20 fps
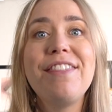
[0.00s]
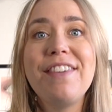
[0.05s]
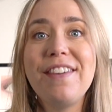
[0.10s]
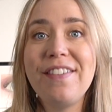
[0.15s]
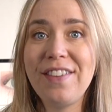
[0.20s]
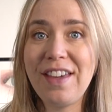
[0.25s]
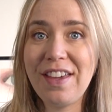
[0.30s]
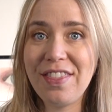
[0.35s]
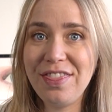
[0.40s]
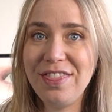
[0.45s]

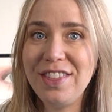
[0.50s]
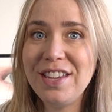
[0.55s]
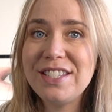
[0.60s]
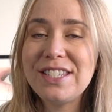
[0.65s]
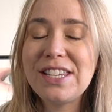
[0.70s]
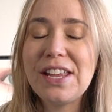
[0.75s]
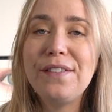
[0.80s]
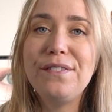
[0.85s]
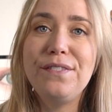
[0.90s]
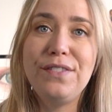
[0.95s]
then
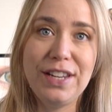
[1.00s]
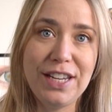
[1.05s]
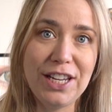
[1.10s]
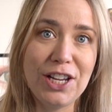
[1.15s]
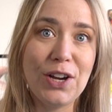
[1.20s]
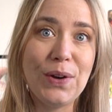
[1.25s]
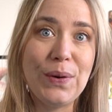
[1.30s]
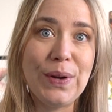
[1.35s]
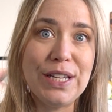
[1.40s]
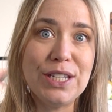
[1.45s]
this
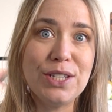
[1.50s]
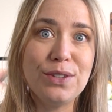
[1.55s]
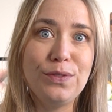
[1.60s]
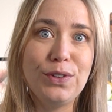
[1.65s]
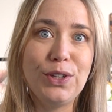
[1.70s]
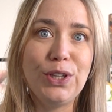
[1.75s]
video is for